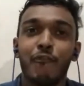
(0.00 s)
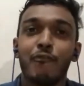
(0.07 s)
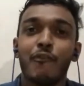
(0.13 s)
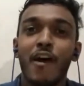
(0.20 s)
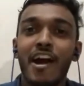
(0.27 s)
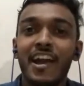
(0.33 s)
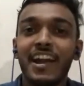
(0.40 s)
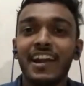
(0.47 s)

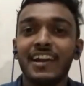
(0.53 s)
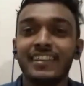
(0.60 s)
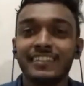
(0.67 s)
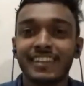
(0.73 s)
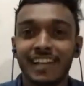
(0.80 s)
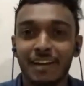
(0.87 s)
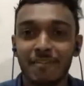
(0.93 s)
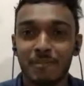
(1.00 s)
wide
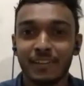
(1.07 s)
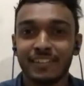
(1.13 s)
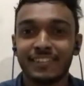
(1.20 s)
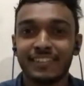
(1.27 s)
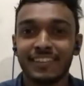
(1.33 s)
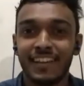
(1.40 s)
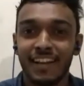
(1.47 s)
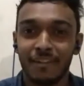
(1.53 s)

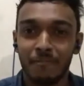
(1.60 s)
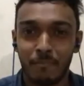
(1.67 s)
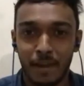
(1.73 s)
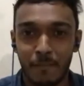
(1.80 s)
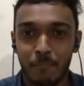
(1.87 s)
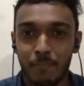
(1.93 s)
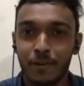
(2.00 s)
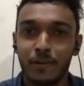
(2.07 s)
syllabus in
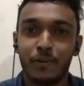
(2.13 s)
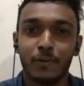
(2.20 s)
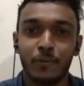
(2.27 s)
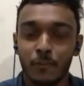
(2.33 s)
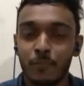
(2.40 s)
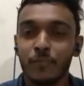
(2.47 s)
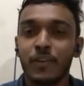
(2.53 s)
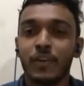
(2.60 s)
paper
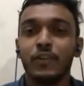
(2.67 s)
two.